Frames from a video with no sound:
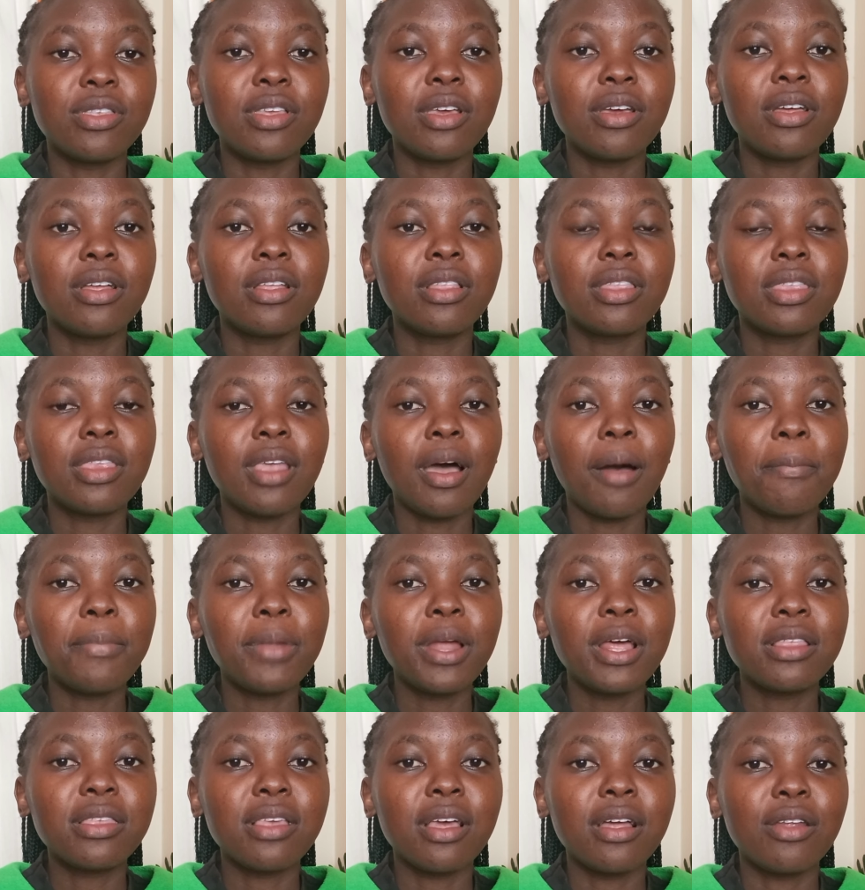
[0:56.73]
The
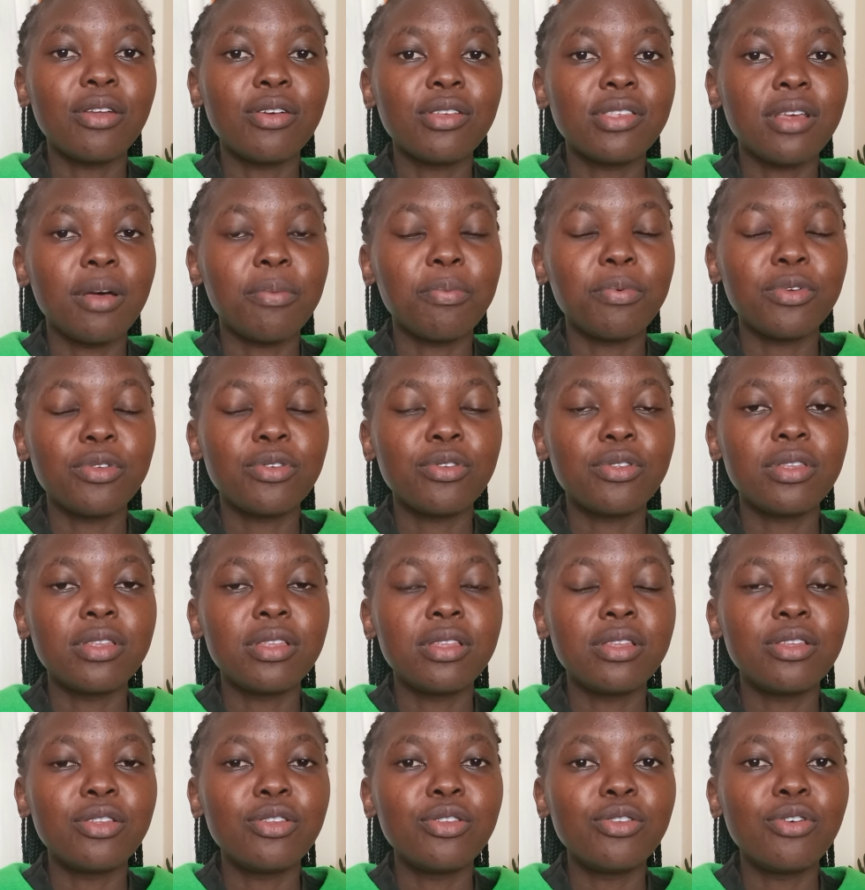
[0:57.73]
thumbnails are not
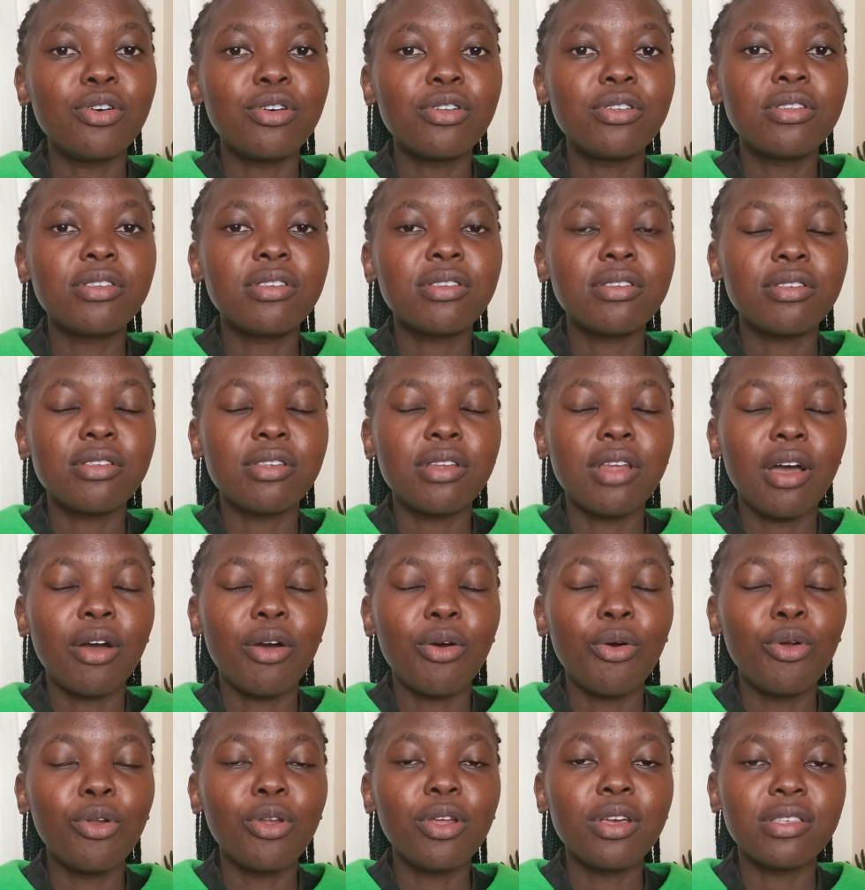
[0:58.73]
don't
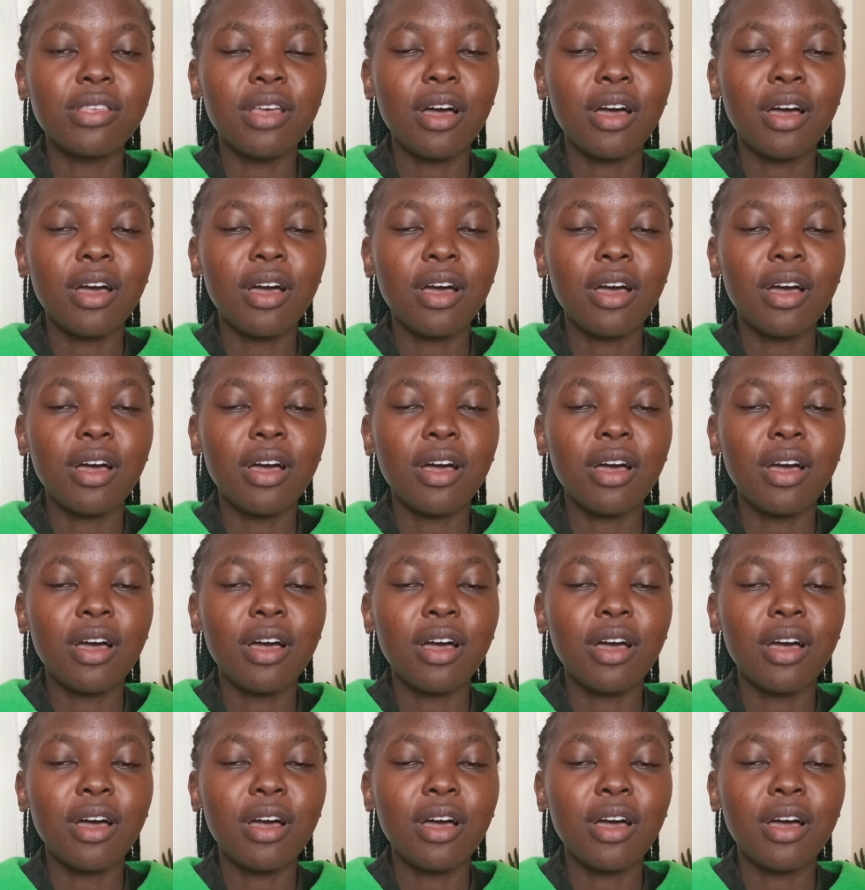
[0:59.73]
always